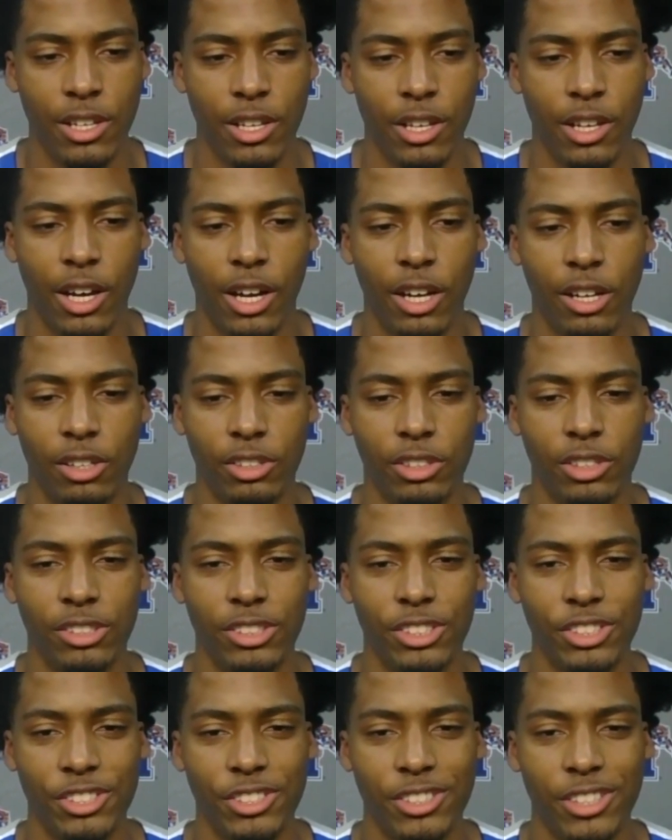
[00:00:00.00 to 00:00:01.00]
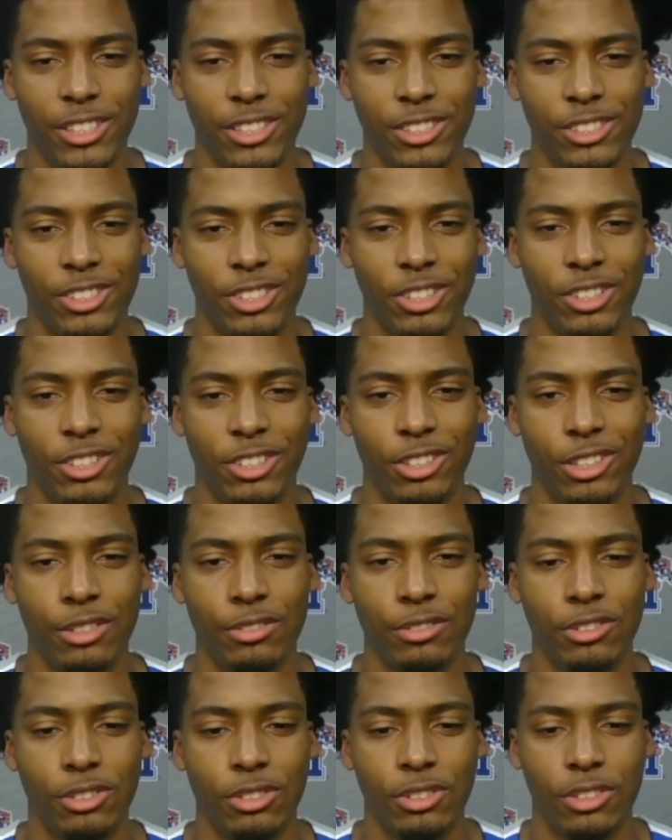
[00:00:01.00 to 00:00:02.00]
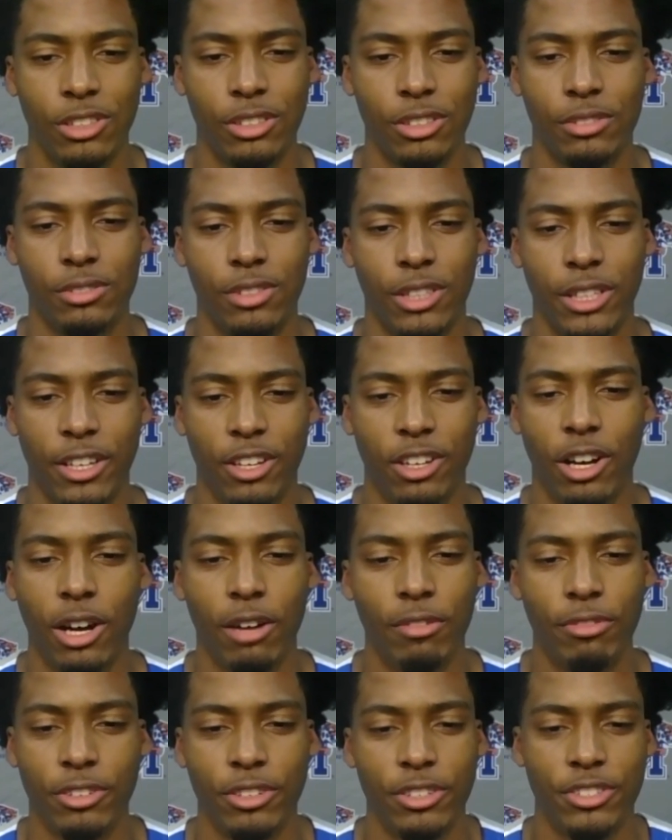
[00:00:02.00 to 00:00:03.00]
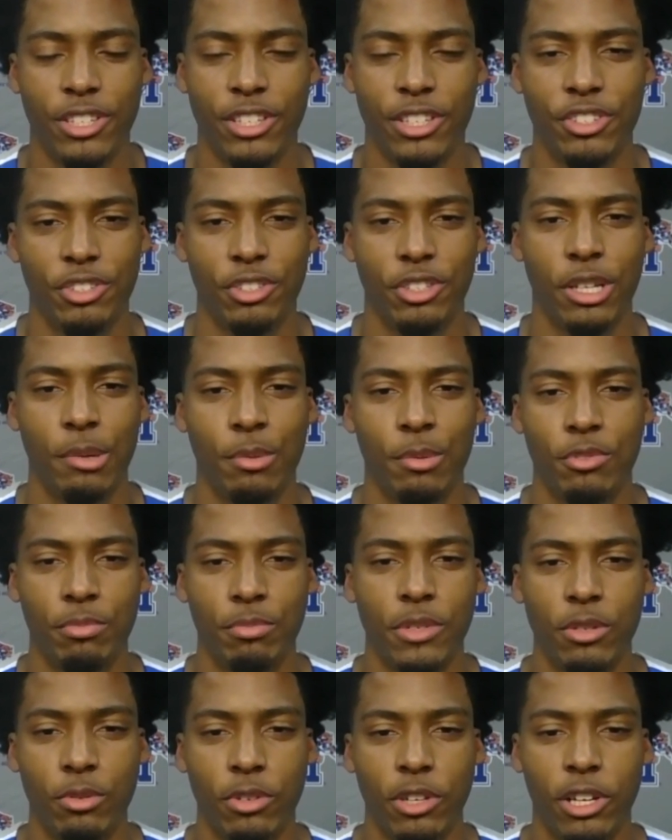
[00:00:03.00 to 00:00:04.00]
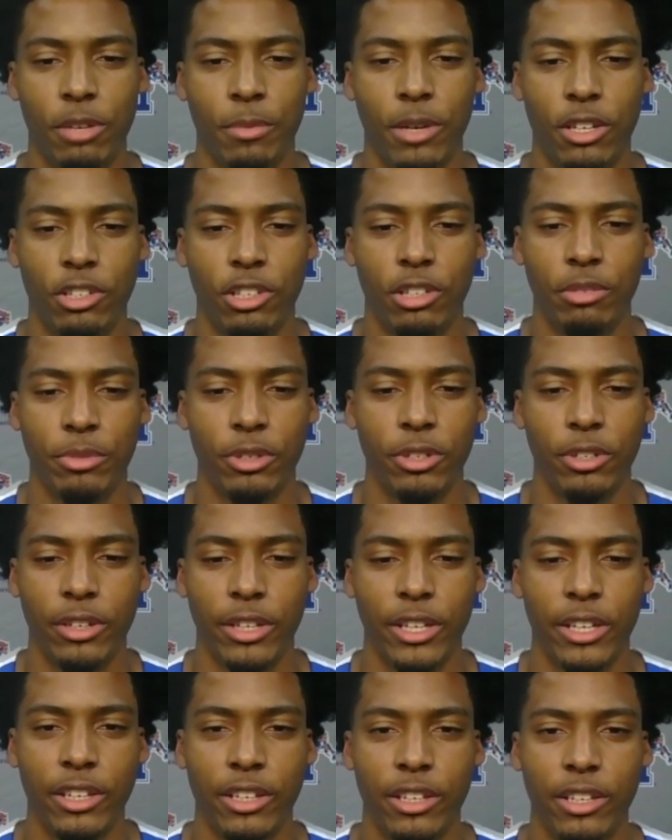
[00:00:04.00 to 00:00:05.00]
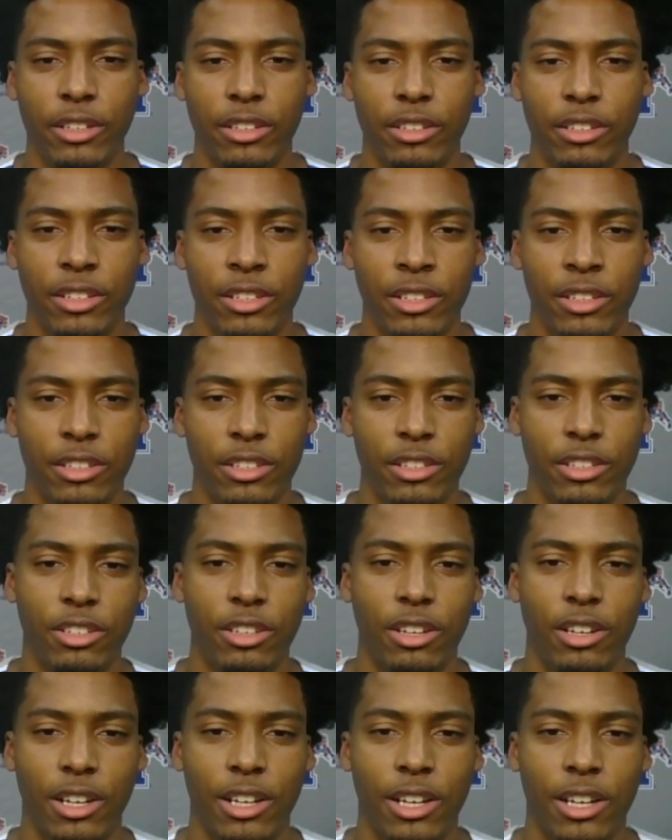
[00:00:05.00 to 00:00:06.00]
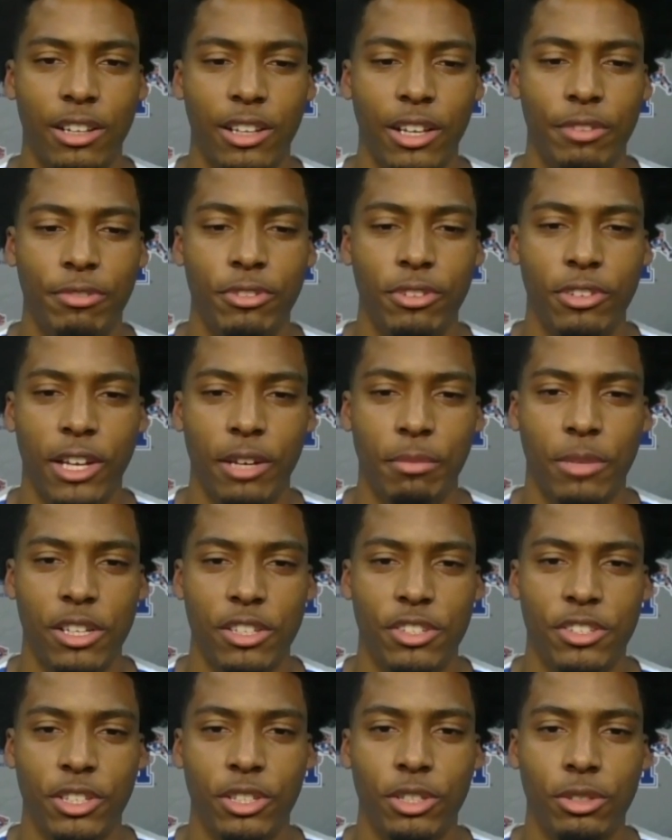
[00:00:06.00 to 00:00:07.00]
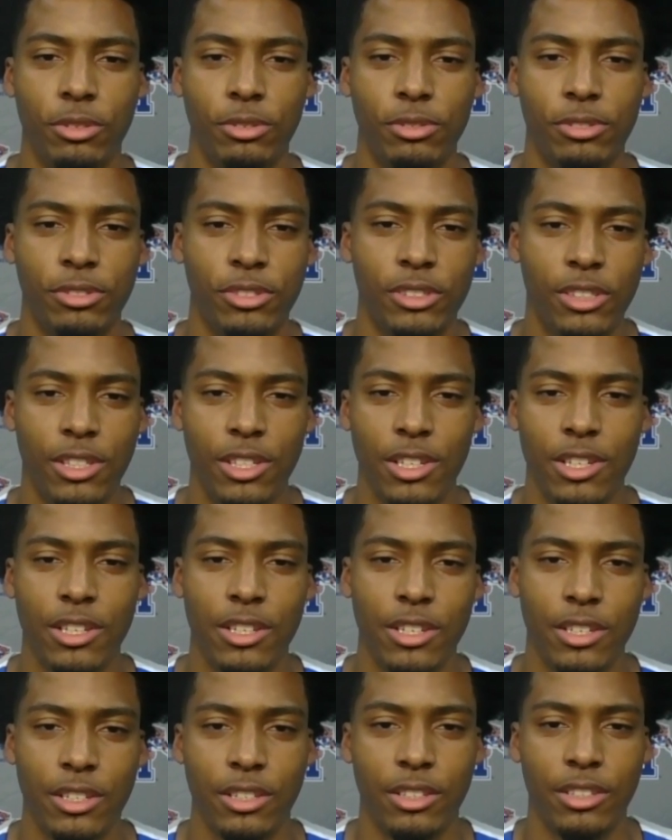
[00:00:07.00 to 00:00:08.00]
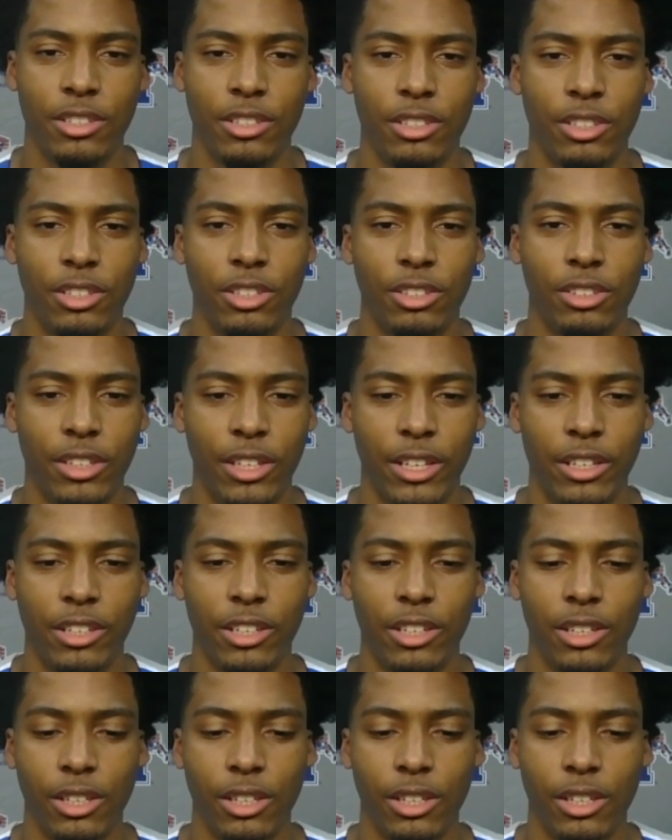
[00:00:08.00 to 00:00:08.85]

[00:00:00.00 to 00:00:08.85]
I don't know. It's just like a certain level of like confidence that just comes with me wearing my number again. You know, I kind of like feel like myself, you know. And,